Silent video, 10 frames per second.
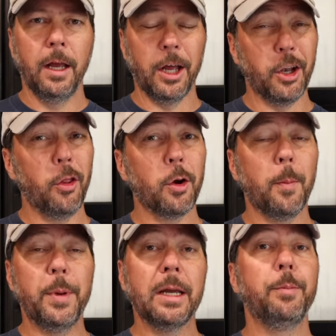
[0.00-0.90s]
Another
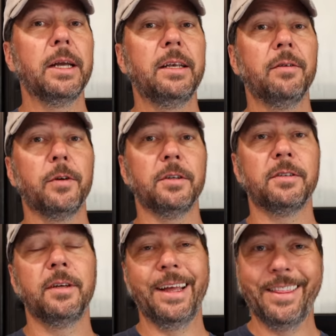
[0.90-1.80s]
big, big
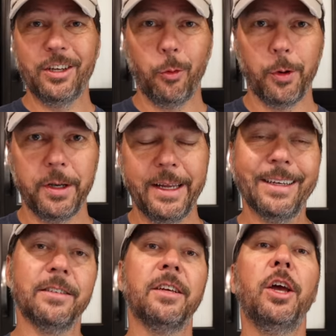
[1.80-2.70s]
difference, and this one
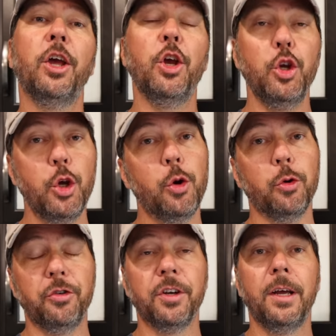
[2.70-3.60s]
is
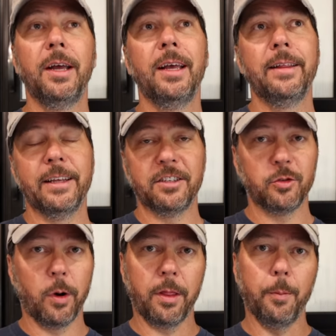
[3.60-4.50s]
huge. This
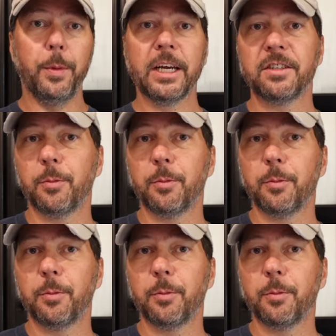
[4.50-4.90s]
is one of the biggest